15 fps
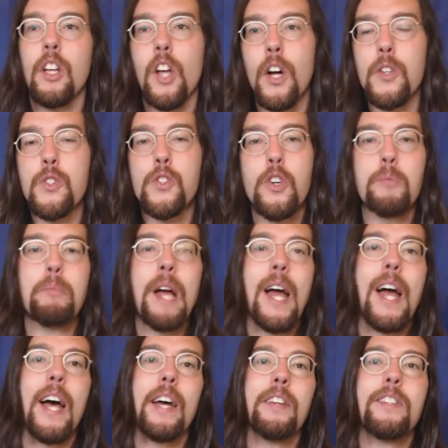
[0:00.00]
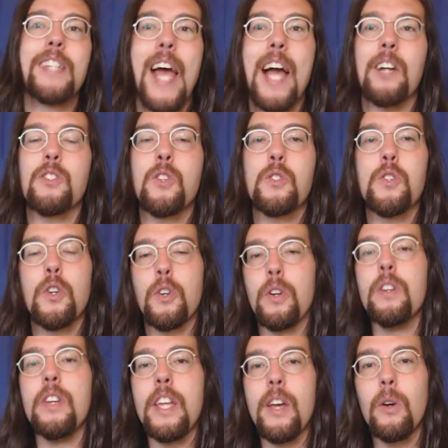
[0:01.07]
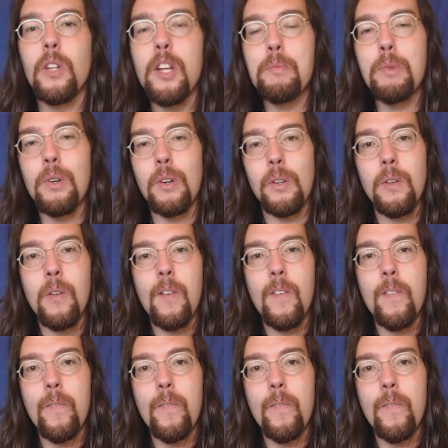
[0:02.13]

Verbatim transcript: Guns are bad, taxes are good, neoliberal.